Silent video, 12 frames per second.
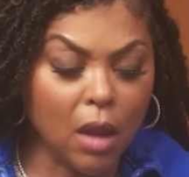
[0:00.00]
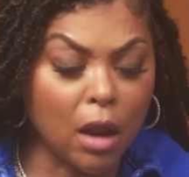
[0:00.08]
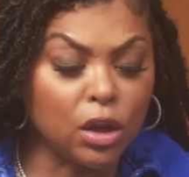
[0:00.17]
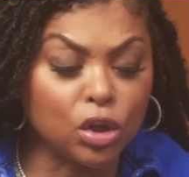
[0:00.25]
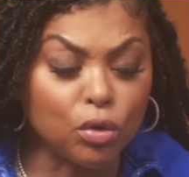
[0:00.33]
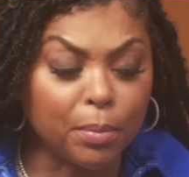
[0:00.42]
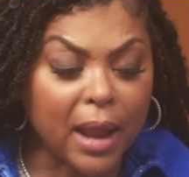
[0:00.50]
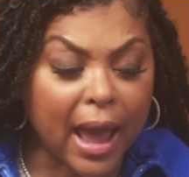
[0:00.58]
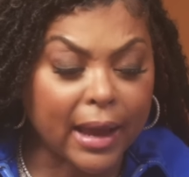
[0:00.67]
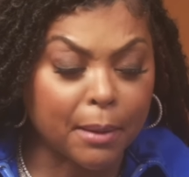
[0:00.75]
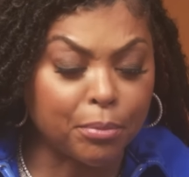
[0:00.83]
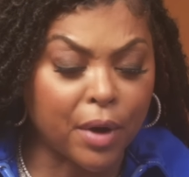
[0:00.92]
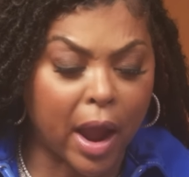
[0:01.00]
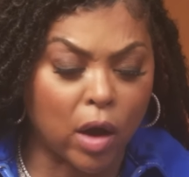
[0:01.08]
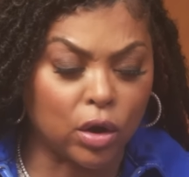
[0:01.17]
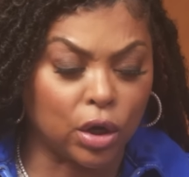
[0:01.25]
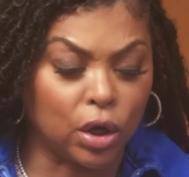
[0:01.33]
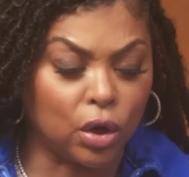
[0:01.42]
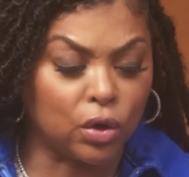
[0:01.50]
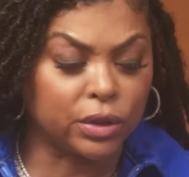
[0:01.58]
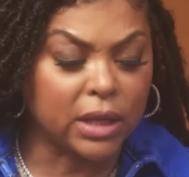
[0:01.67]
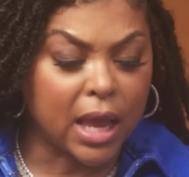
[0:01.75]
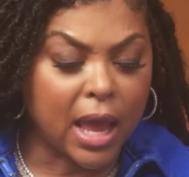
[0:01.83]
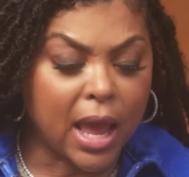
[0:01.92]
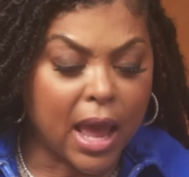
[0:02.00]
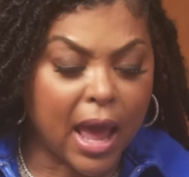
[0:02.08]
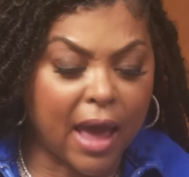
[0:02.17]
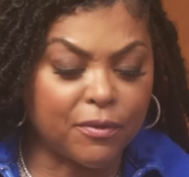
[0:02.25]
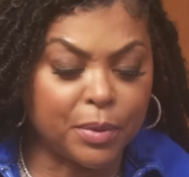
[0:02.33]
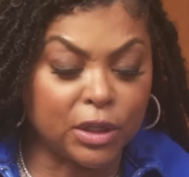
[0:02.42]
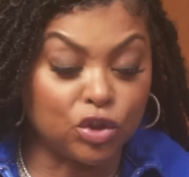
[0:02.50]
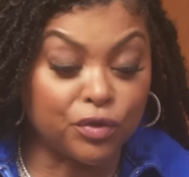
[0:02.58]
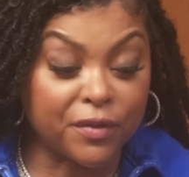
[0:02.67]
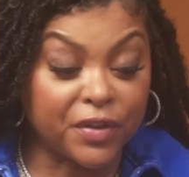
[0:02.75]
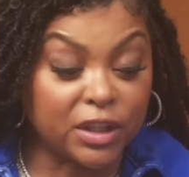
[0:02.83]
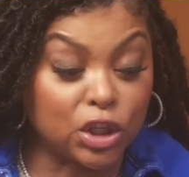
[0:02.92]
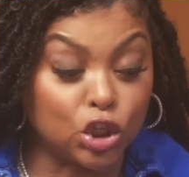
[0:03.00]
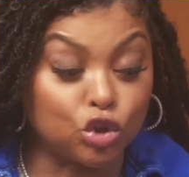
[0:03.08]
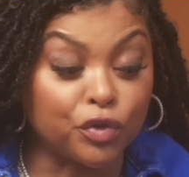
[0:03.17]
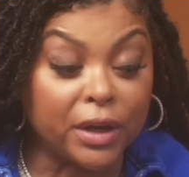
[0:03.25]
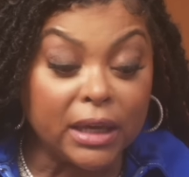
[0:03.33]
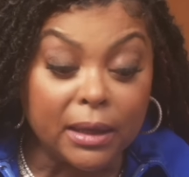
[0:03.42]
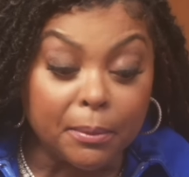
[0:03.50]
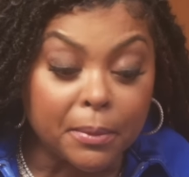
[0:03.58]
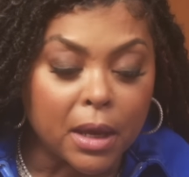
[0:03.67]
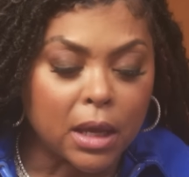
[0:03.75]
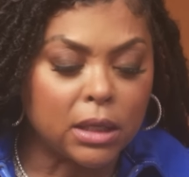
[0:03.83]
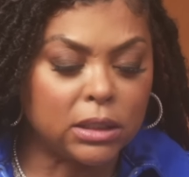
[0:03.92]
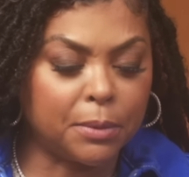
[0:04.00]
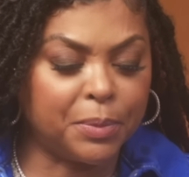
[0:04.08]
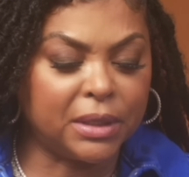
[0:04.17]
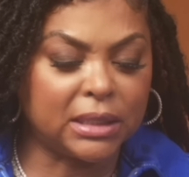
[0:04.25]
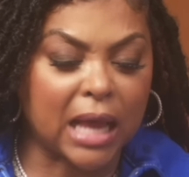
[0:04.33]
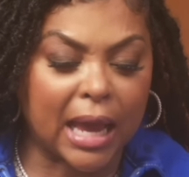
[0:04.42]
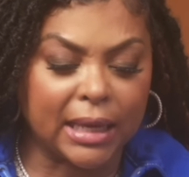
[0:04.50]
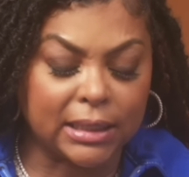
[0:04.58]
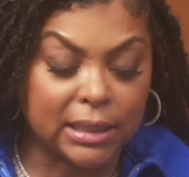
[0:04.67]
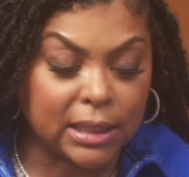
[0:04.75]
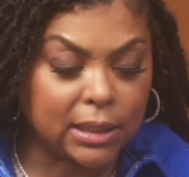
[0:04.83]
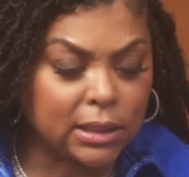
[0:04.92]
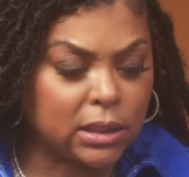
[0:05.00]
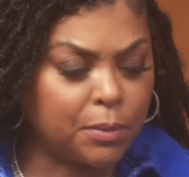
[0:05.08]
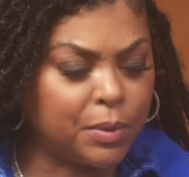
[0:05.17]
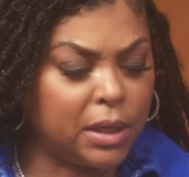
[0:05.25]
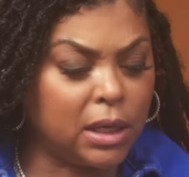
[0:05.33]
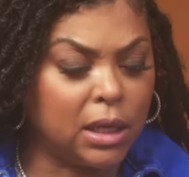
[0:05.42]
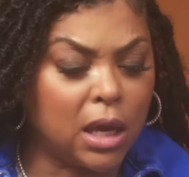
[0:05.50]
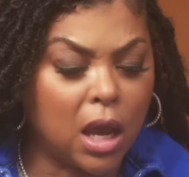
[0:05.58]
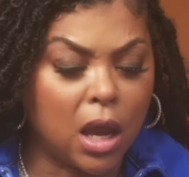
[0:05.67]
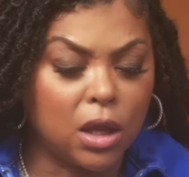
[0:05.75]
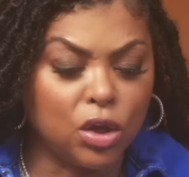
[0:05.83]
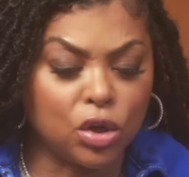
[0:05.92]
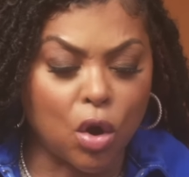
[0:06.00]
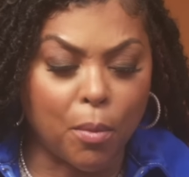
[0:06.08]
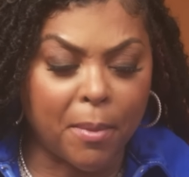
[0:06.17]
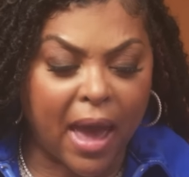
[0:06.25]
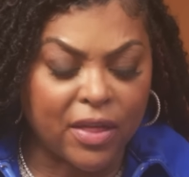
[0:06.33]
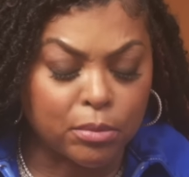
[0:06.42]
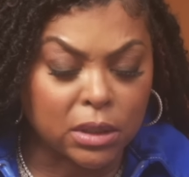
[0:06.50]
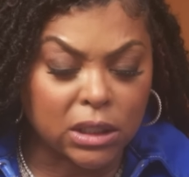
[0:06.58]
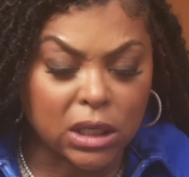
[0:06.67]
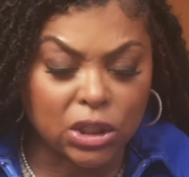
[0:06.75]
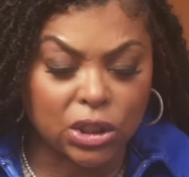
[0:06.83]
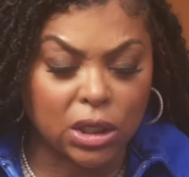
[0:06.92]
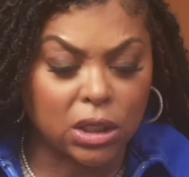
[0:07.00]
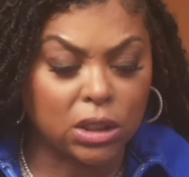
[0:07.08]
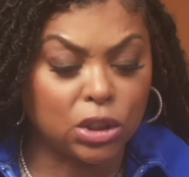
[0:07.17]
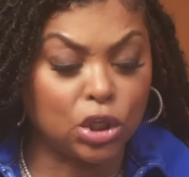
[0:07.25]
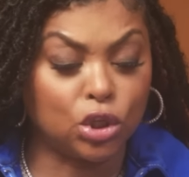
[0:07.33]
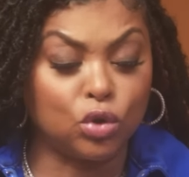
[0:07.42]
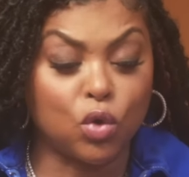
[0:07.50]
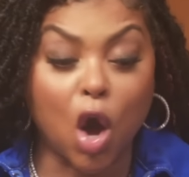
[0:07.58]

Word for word: little black and brown girls have been driven to dream to be scientists, to be, you know, mathematicians, to do